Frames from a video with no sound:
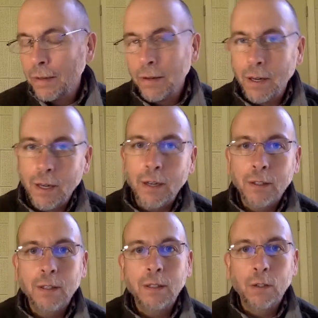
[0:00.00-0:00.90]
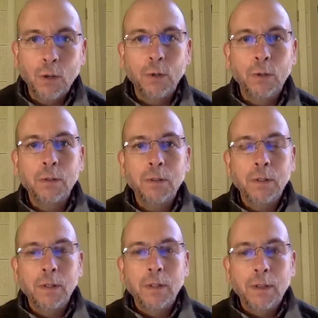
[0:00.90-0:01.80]
not eternal,
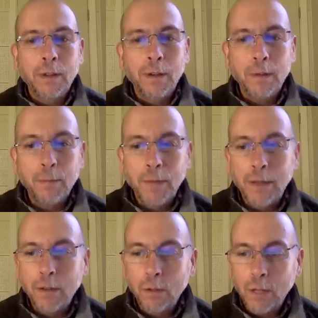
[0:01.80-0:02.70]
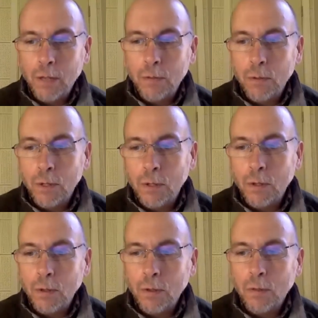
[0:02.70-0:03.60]
and looking for the
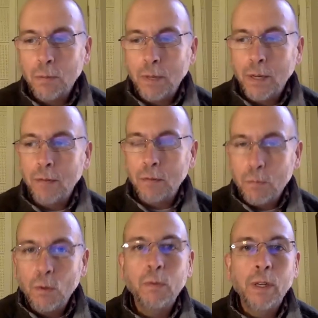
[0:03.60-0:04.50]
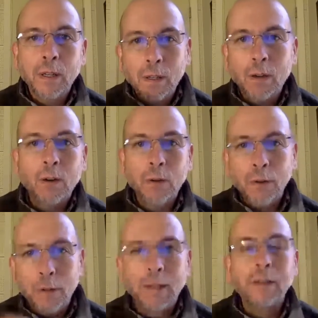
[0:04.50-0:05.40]
eternal by removing all
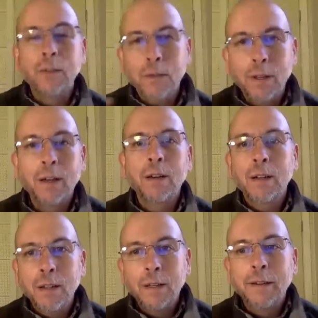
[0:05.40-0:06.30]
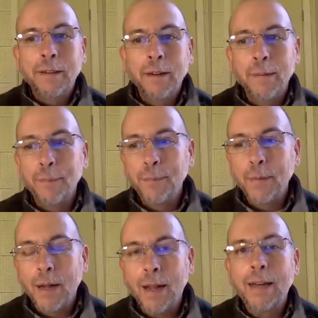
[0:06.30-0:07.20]
the things that
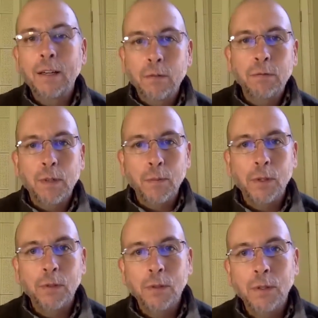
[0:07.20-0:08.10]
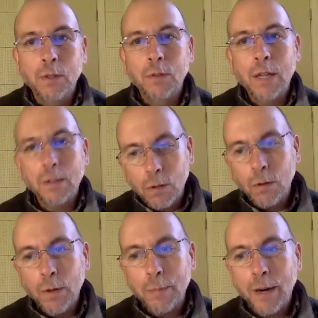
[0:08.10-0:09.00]
hide it from us. And that's
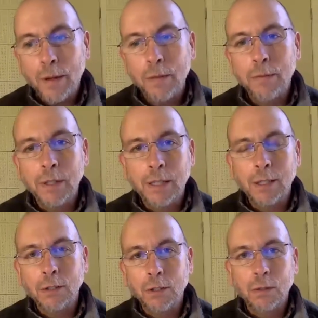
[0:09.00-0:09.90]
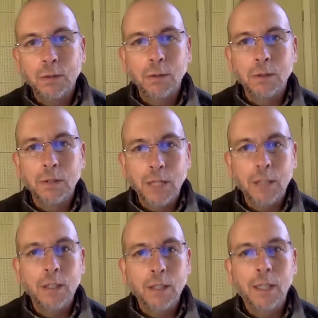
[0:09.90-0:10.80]
called the path of negation, or
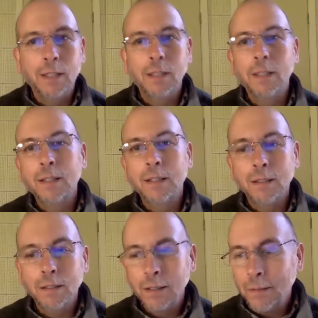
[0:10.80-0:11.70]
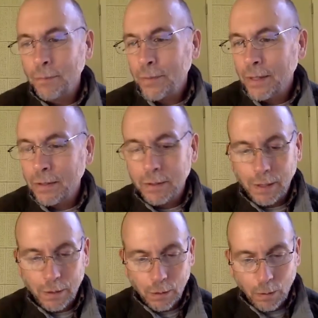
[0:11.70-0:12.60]
neti in
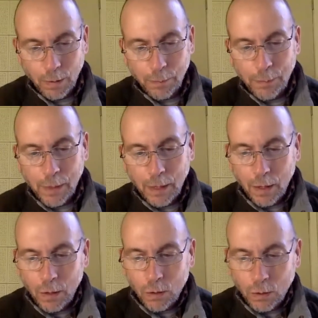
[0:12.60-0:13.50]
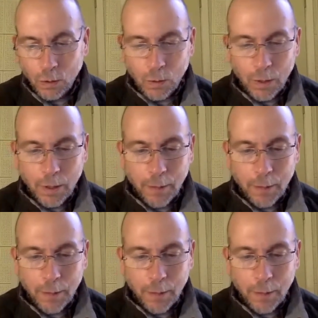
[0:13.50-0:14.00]
Sanskrit. So